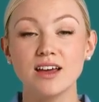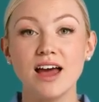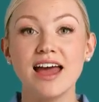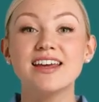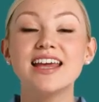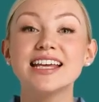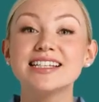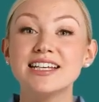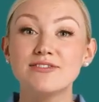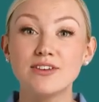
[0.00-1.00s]
And that's
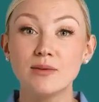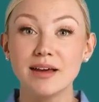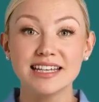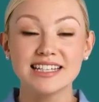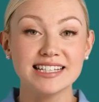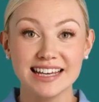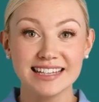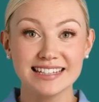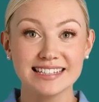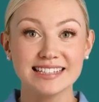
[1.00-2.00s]
it for the basic
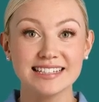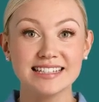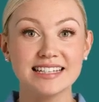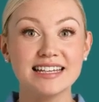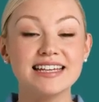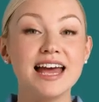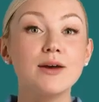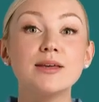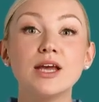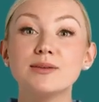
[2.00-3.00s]
settings. Now
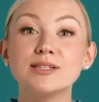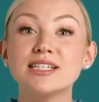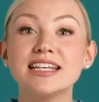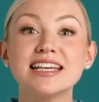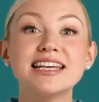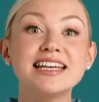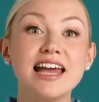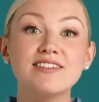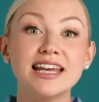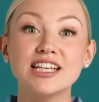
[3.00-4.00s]
we come to the
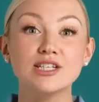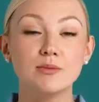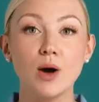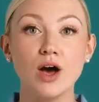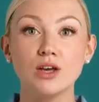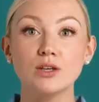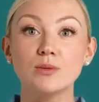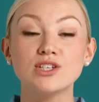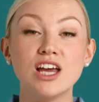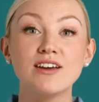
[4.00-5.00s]
navigation bar,
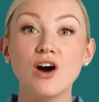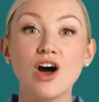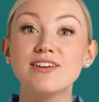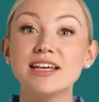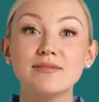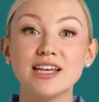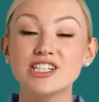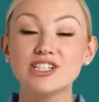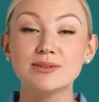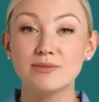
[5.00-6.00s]
which I have already
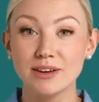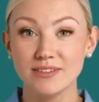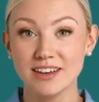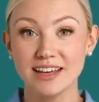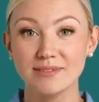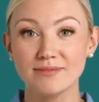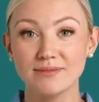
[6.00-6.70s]
mentioned briefly.